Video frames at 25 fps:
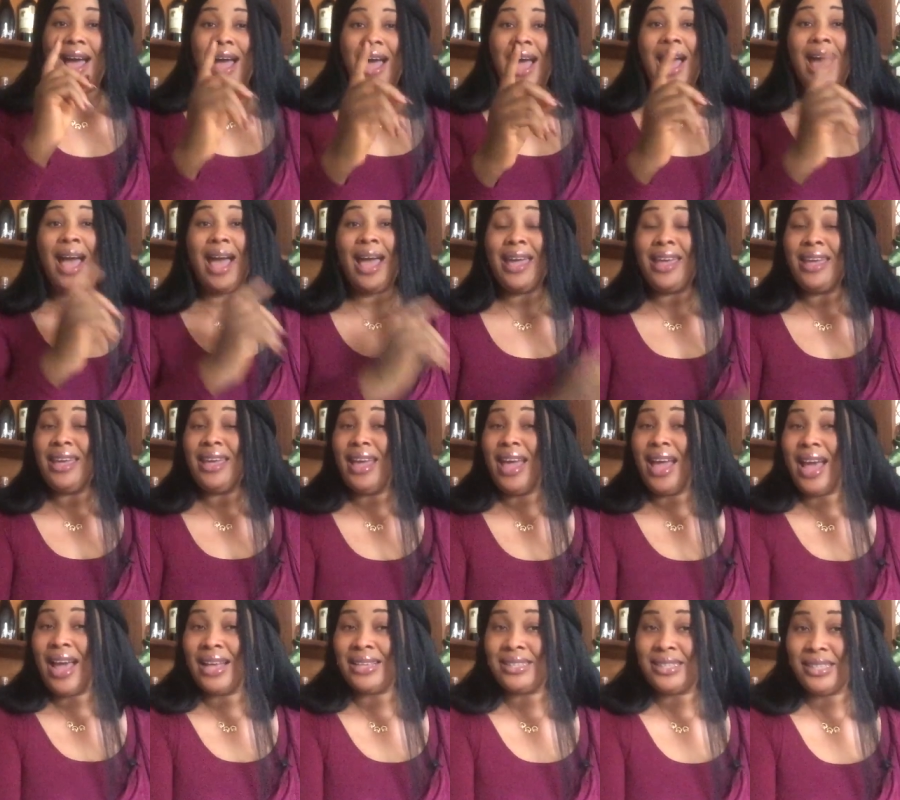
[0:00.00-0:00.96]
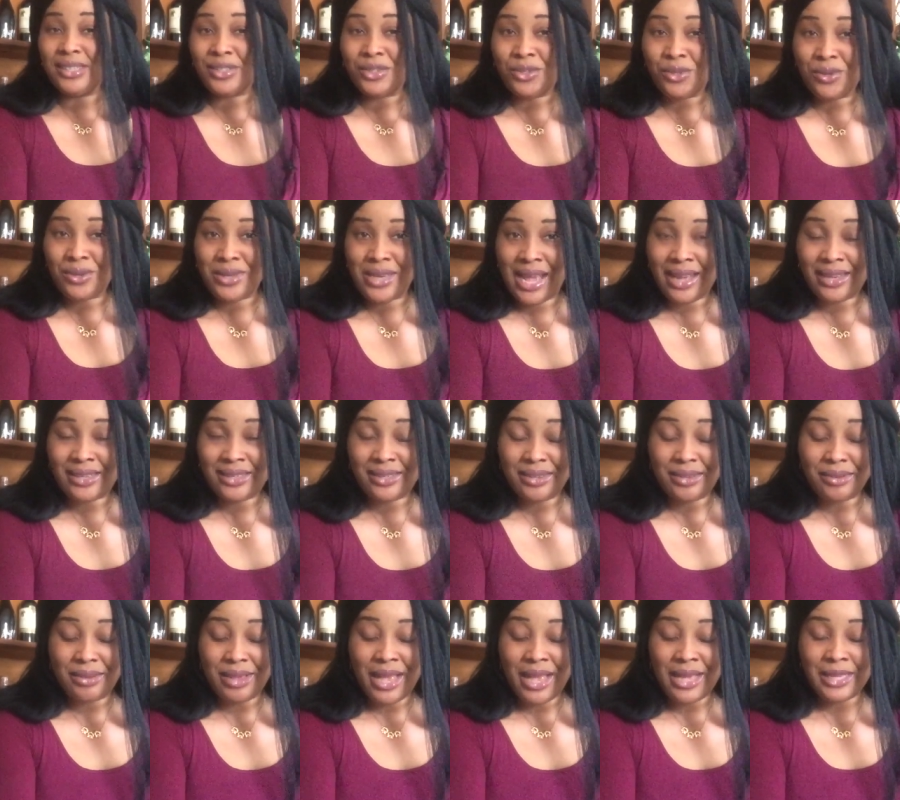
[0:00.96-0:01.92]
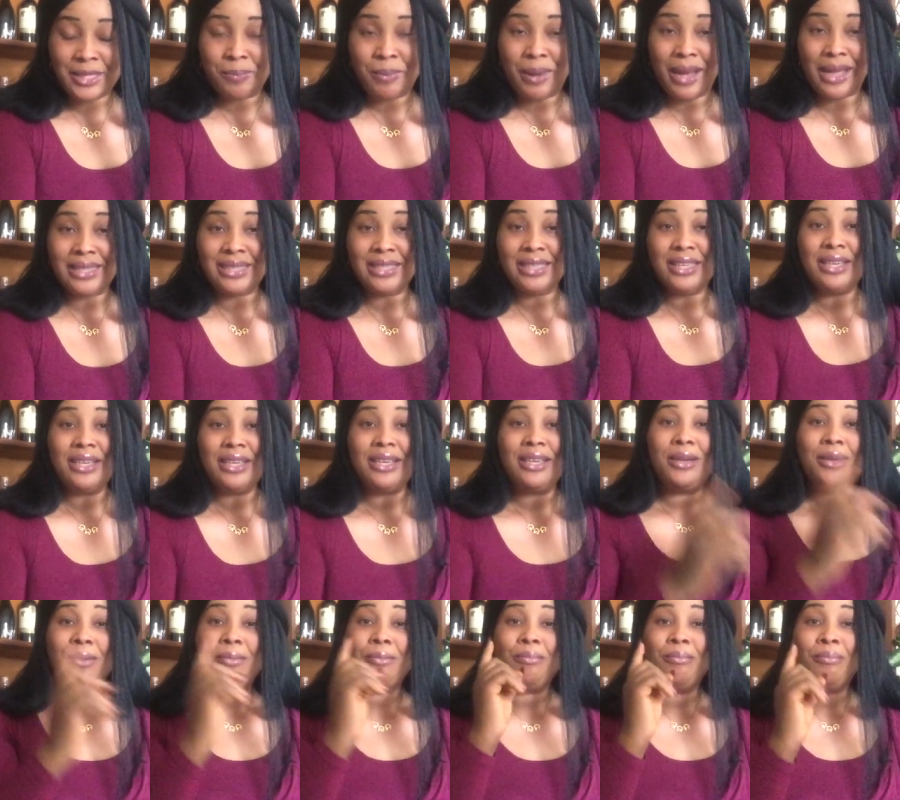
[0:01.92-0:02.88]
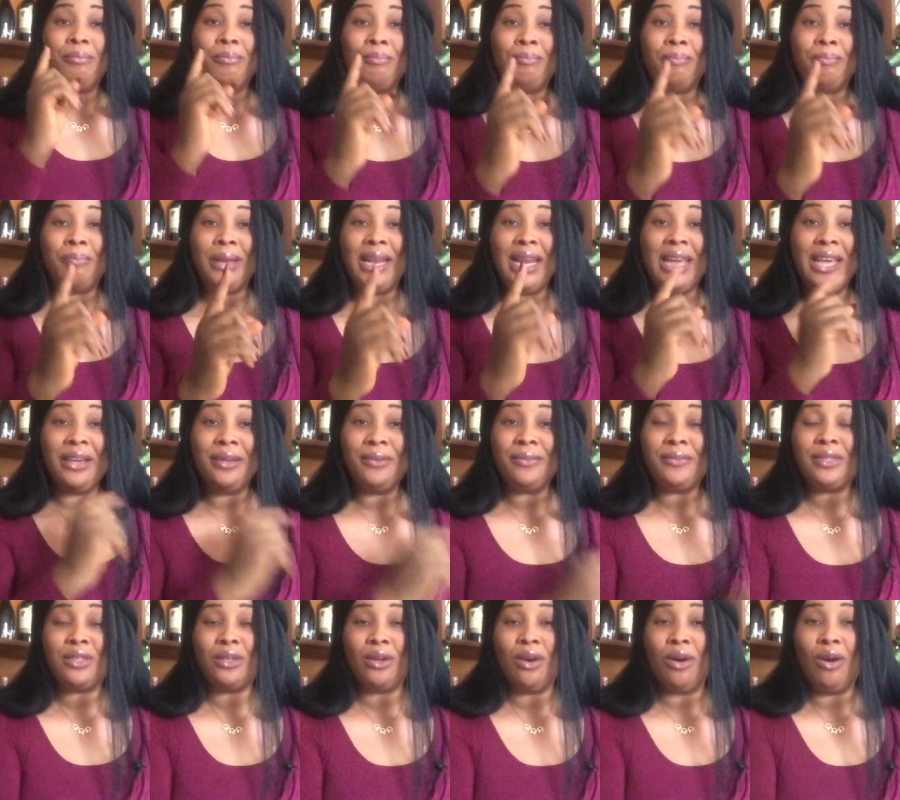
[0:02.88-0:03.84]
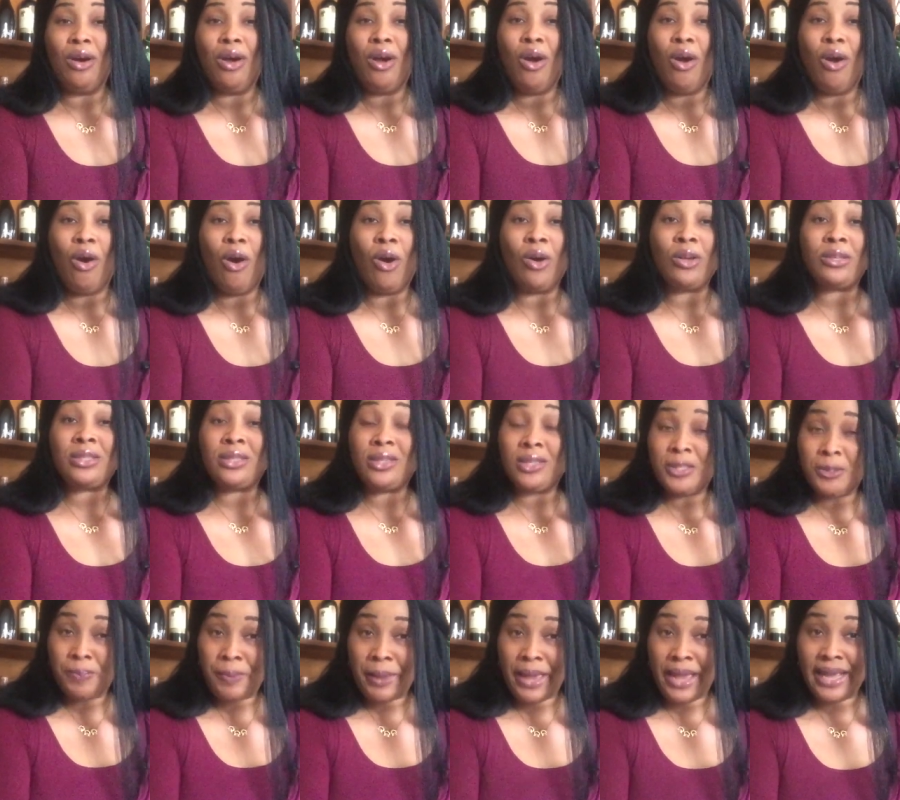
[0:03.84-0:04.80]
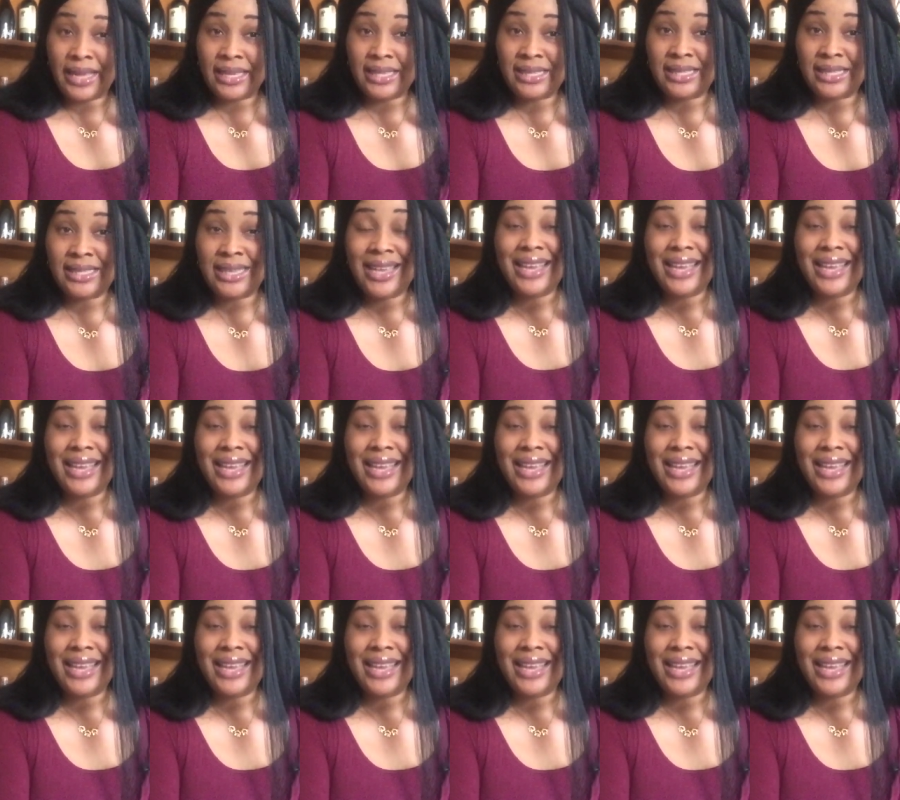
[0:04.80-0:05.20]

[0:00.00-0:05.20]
I, as a zodiac expert, believes or suspects